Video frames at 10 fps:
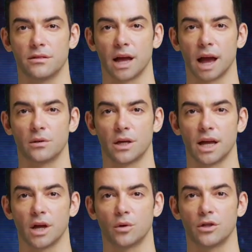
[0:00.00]
Now,
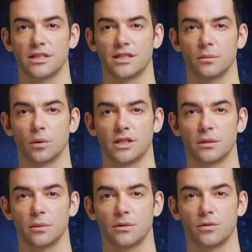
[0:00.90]
according to the
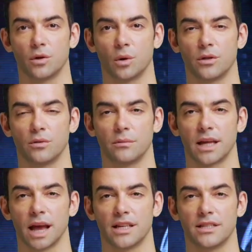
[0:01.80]
principles of quantum
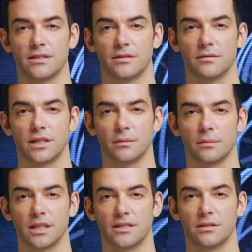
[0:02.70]
mechanics,
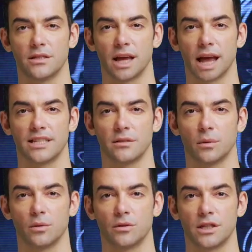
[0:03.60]
it means that the cat is
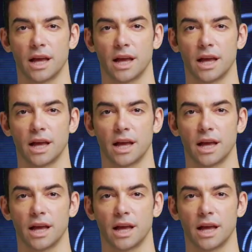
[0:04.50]
both